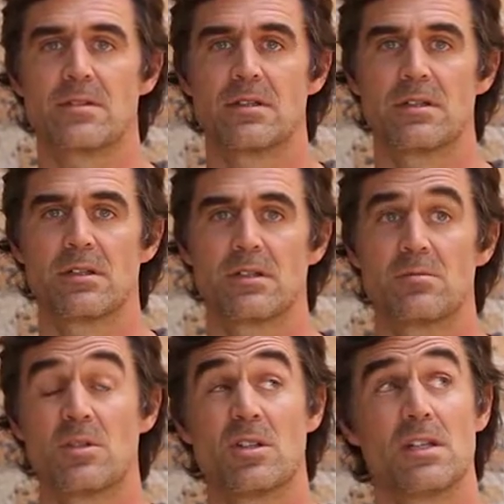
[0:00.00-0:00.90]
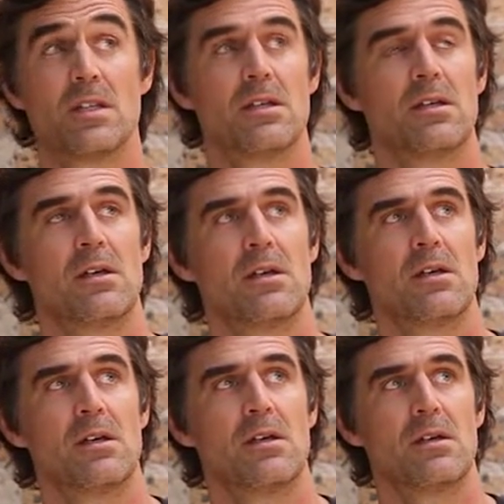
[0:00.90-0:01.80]
The community
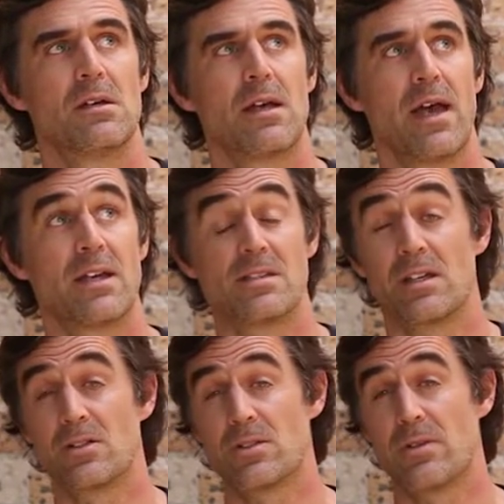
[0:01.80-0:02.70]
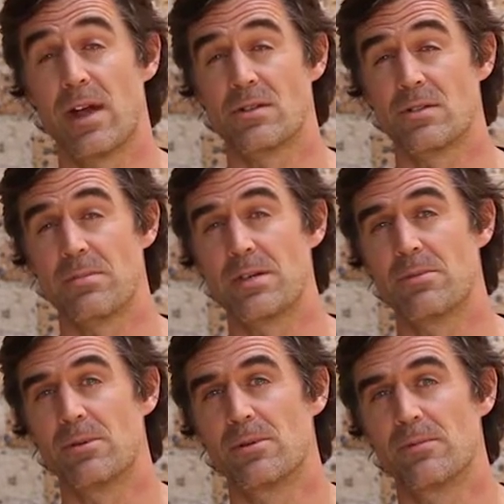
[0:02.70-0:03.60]
has under 2,000
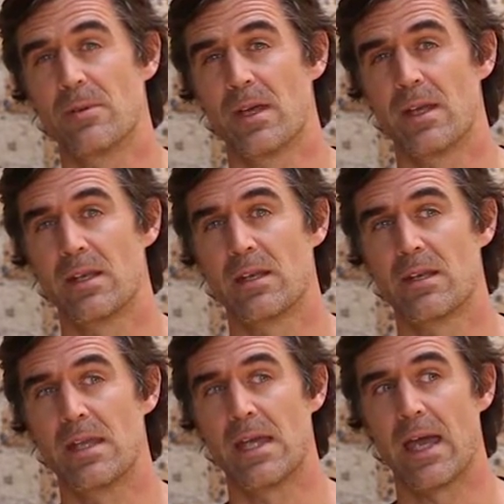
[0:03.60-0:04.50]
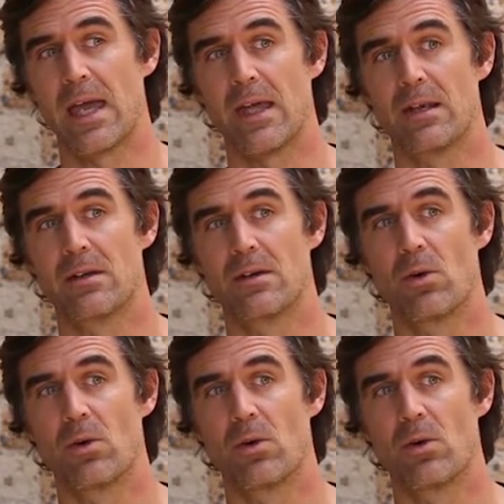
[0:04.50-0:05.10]
people and they had